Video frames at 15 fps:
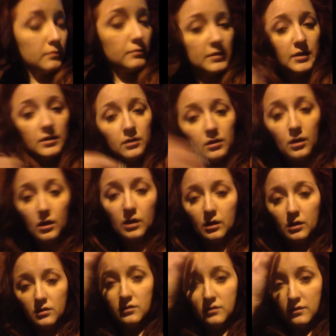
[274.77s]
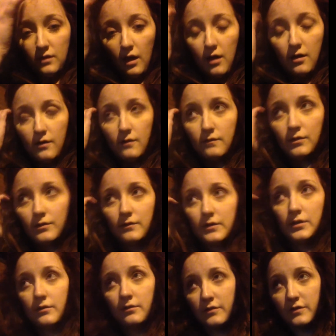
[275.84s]
because I have
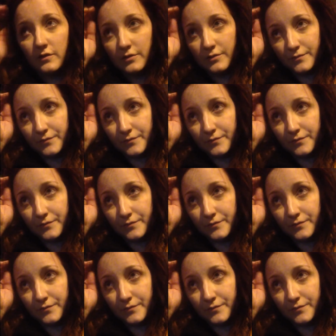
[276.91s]
overdosed.